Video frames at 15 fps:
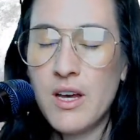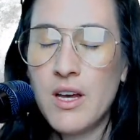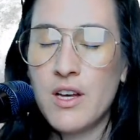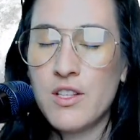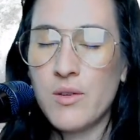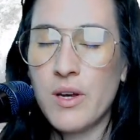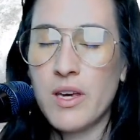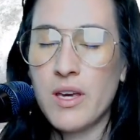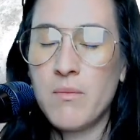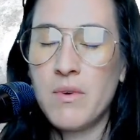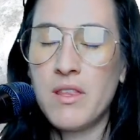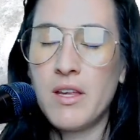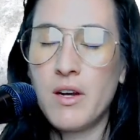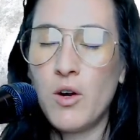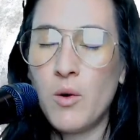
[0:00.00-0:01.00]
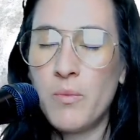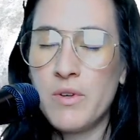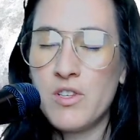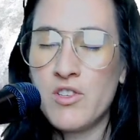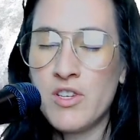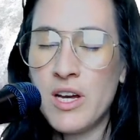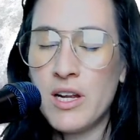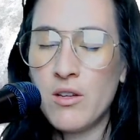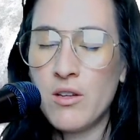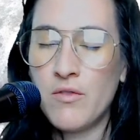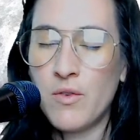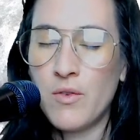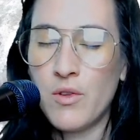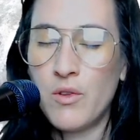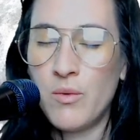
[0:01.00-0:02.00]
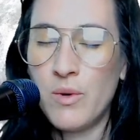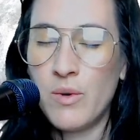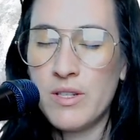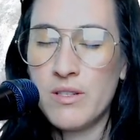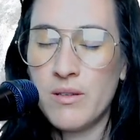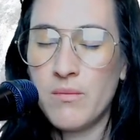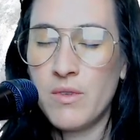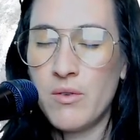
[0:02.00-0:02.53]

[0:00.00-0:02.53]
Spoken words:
so I can be that open channel for the wisdom,